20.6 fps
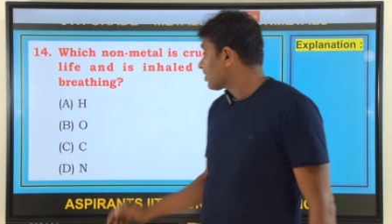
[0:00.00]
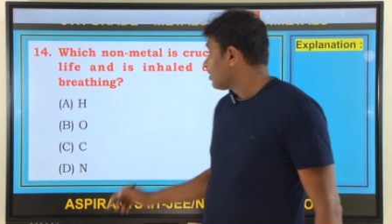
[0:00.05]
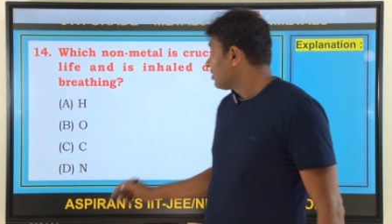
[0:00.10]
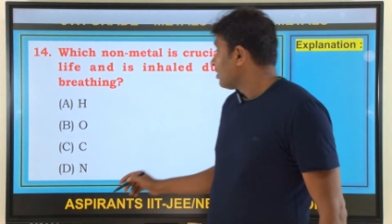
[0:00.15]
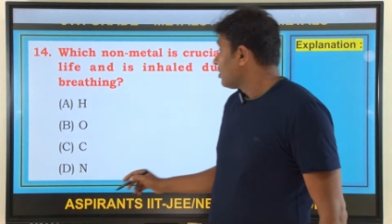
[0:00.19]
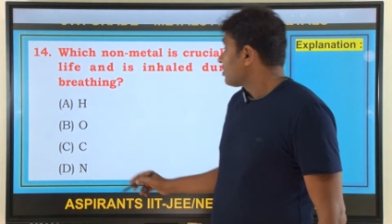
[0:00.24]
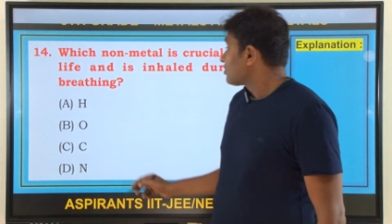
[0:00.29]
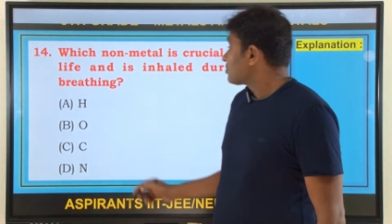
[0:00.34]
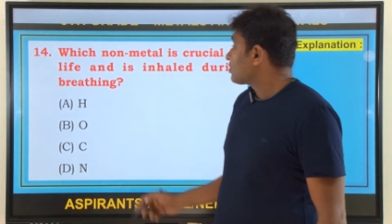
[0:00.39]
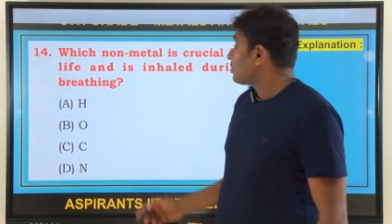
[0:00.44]

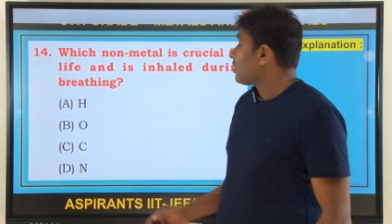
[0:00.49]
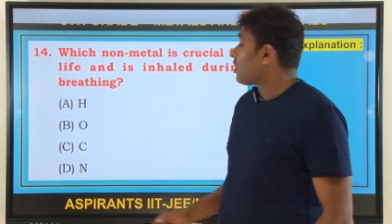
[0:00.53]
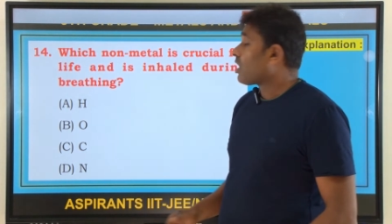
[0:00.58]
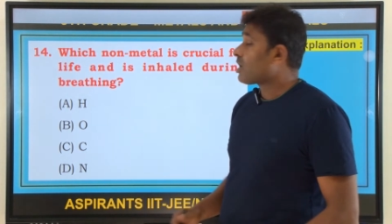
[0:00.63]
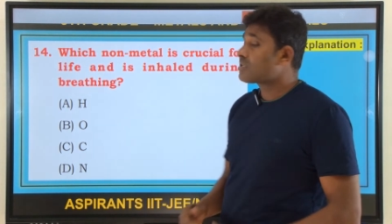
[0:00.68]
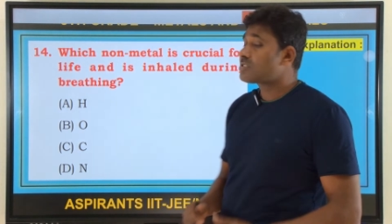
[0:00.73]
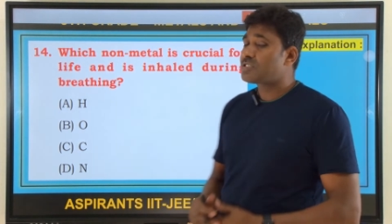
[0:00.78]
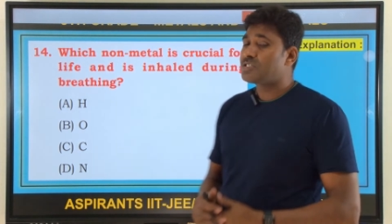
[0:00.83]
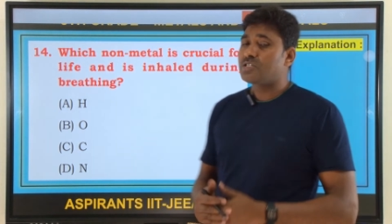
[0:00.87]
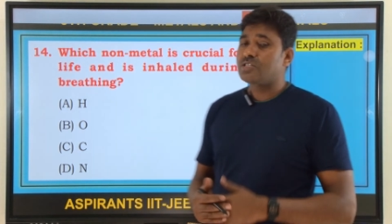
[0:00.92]
So
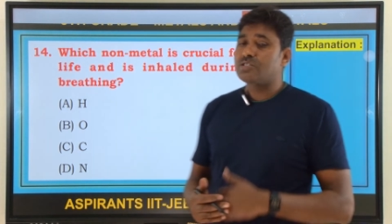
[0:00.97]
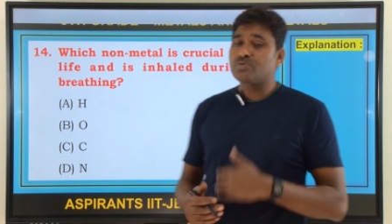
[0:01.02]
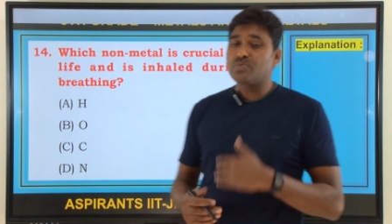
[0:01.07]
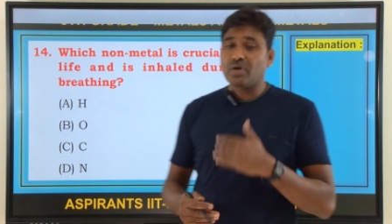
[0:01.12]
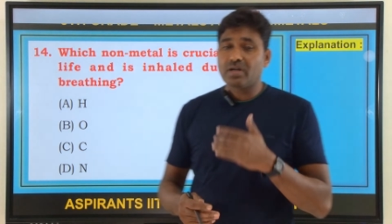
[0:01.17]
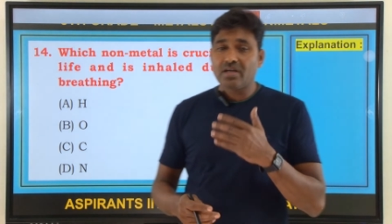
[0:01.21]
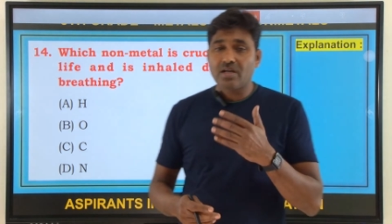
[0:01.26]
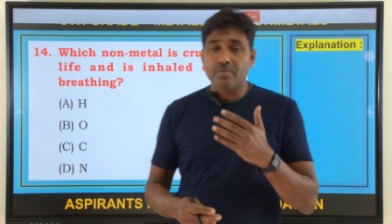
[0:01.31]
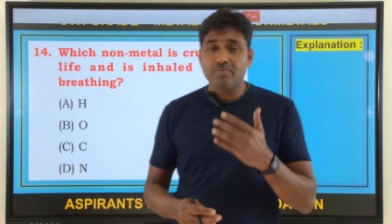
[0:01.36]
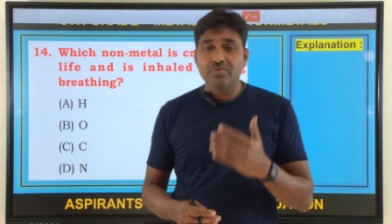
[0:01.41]
oxygen is
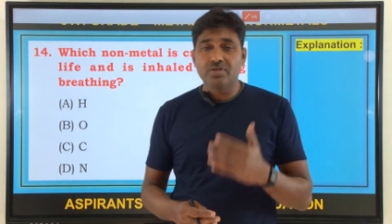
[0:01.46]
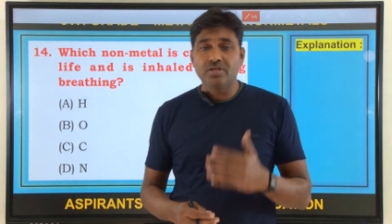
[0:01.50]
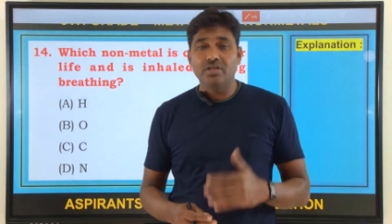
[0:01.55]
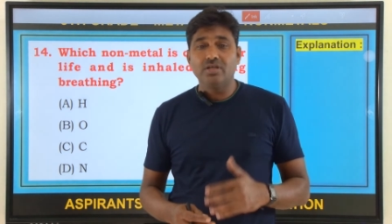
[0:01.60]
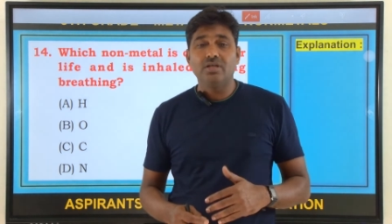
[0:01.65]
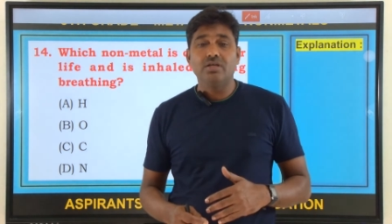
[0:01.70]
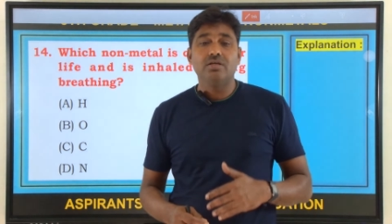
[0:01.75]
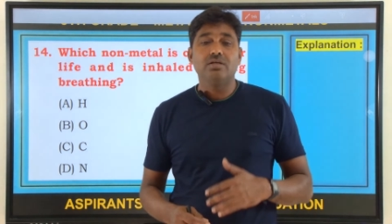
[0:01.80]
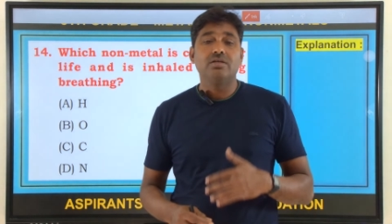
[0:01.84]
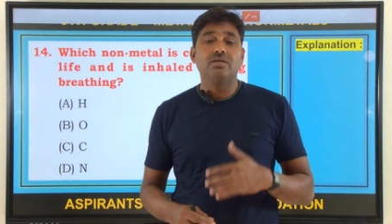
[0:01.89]
one of
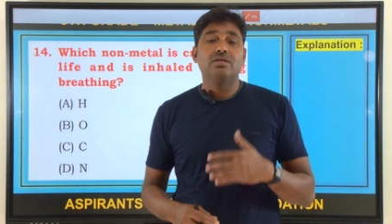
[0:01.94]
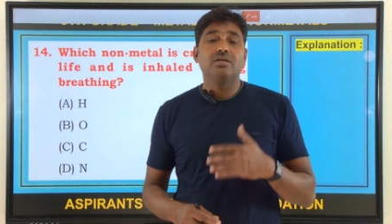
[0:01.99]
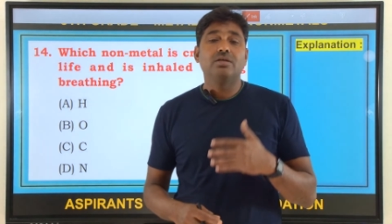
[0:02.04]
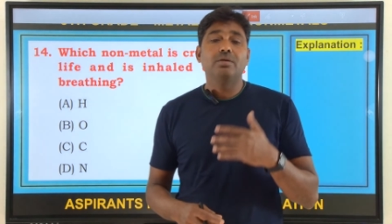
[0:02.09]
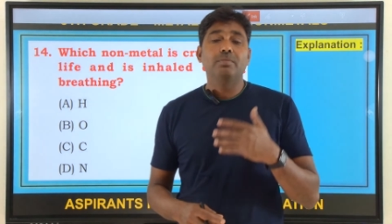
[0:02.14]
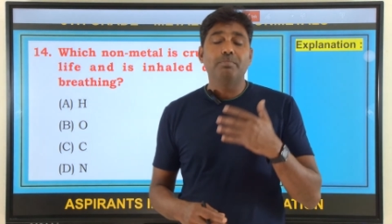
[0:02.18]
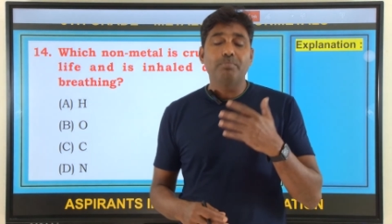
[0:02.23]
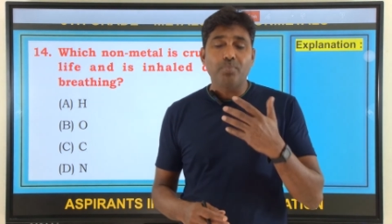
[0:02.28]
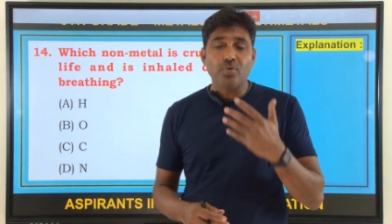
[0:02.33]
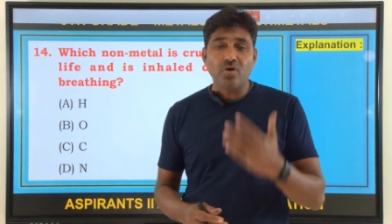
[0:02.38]
the
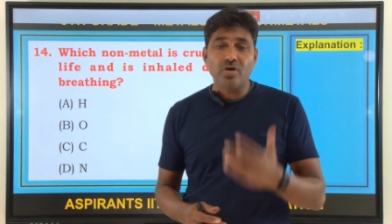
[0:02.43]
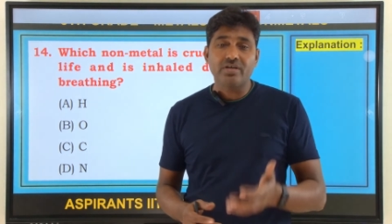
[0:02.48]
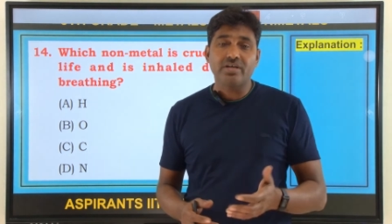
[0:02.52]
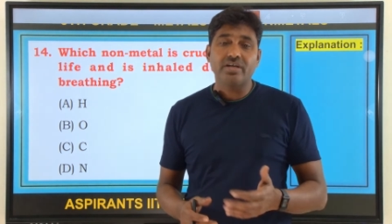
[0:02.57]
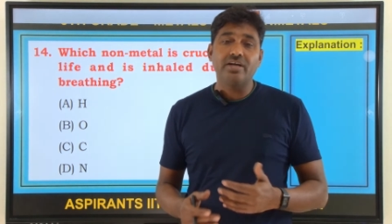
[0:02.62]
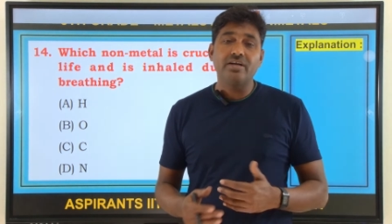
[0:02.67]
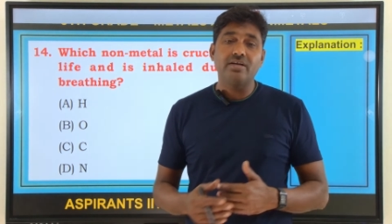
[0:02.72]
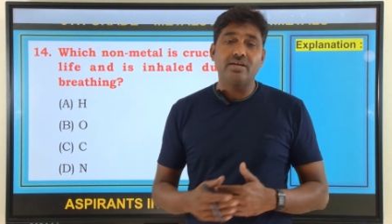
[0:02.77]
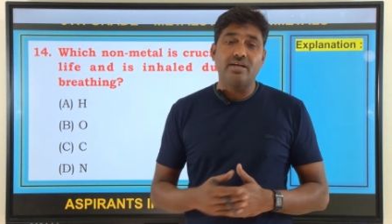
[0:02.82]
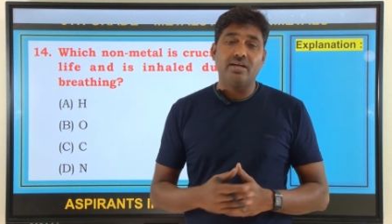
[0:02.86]

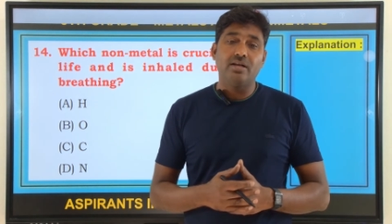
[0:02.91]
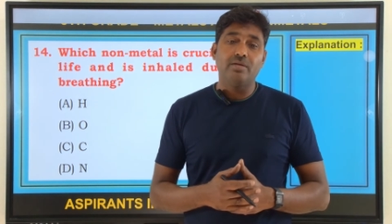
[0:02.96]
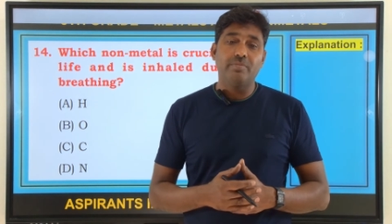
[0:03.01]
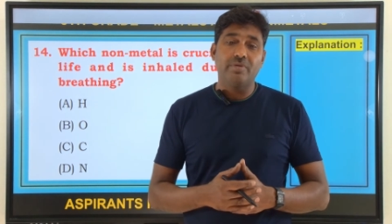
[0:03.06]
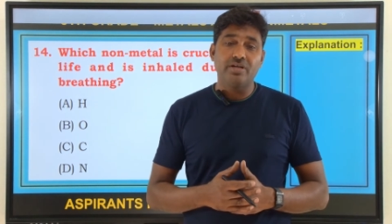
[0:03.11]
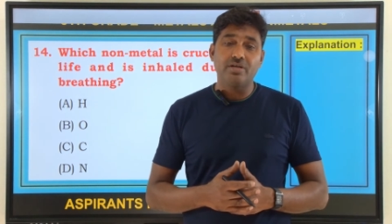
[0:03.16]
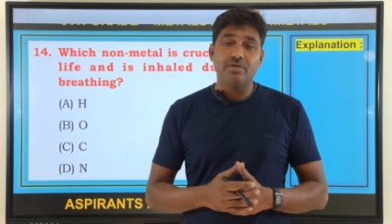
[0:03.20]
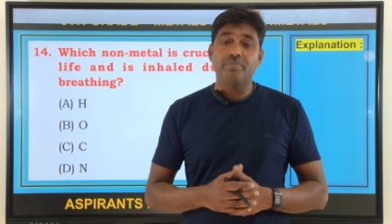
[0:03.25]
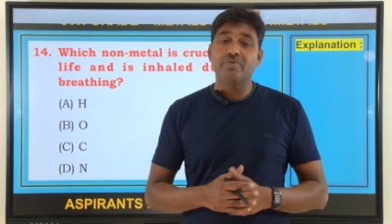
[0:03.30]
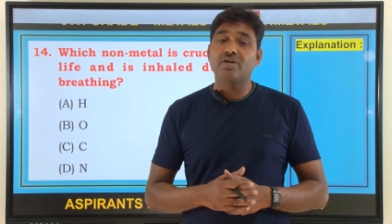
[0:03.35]
important
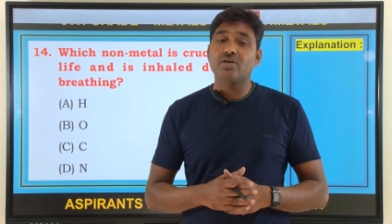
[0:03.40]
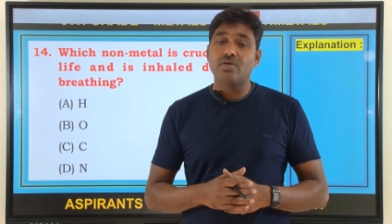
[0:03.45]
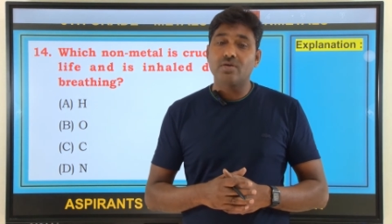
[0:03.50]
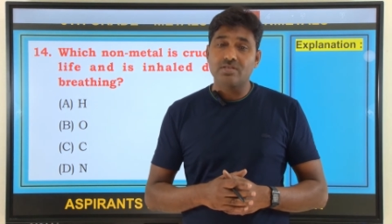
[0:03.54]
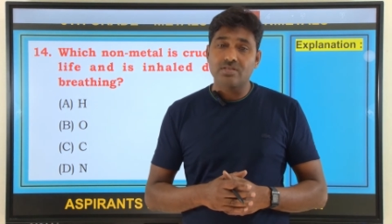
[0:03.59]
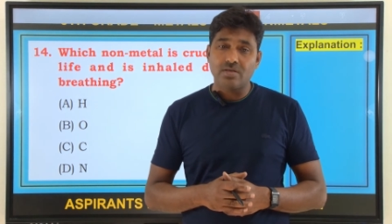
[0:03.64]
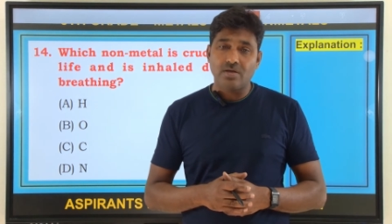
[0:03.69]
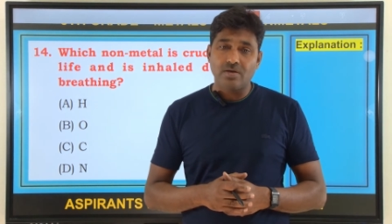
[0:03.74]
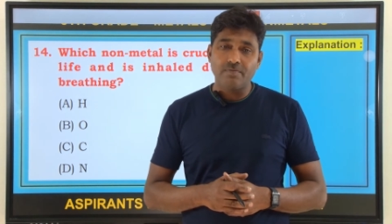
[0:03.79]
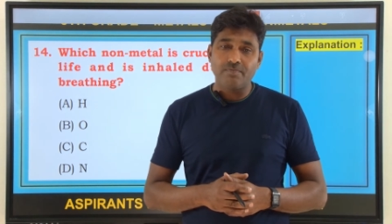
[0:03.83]
element
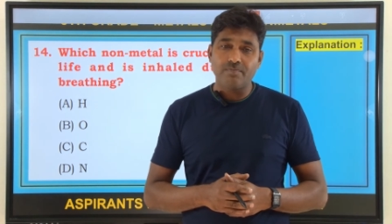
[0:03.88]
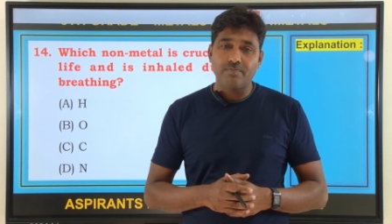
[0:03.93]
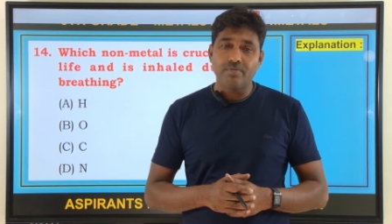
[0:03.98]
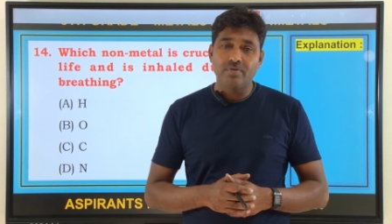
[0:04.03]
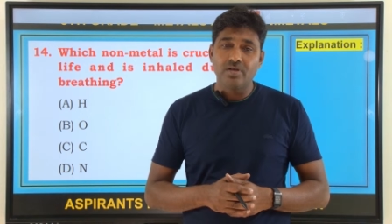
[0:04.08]
because of